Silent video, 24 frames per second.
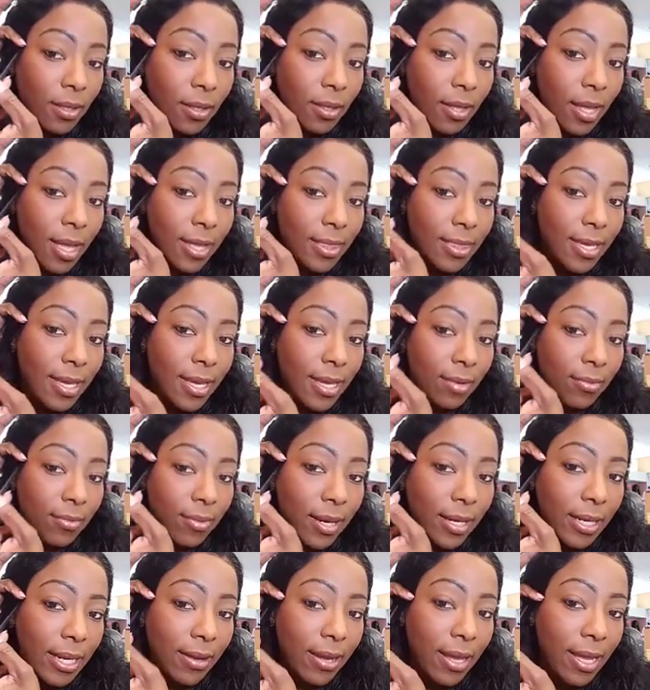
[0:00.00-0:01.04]
I think
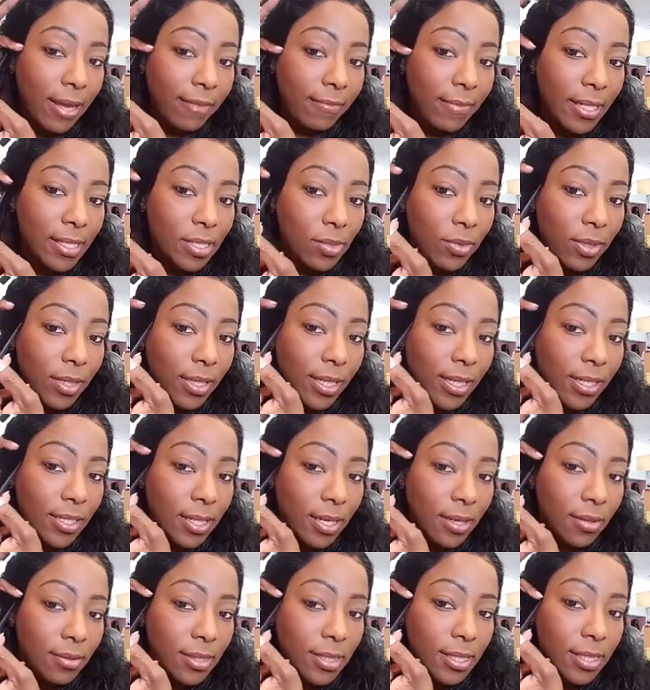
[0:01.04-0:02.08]
right now I have my 20-inch
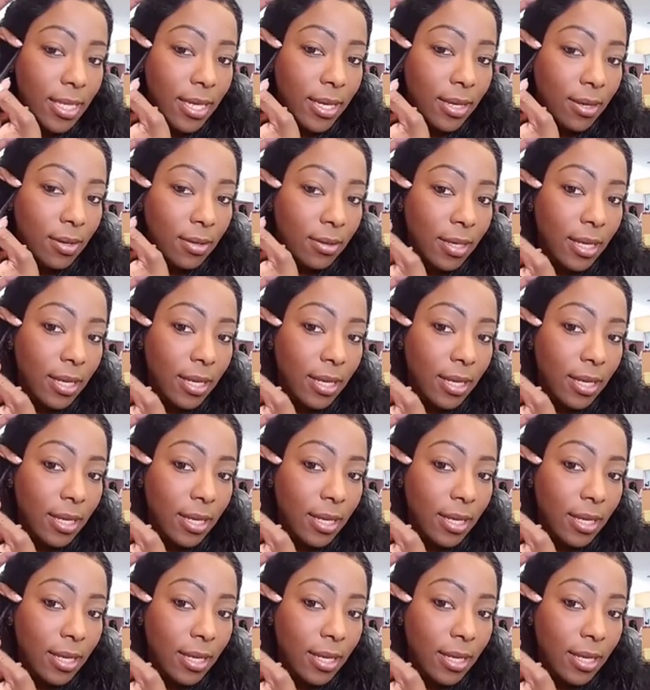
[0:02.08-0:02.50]
on sale.